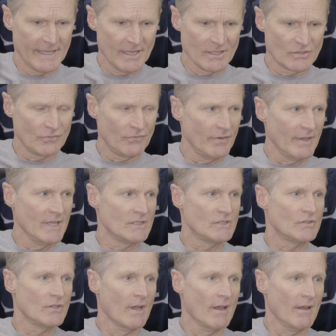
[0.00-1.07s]
It's
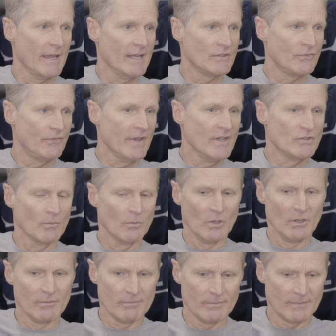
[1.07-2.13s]
it's uh, it's
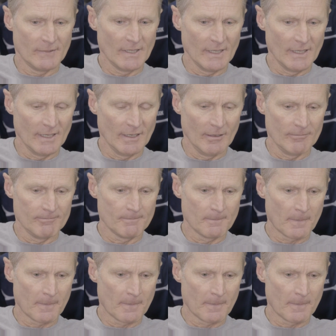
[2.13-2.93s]
feasible, um,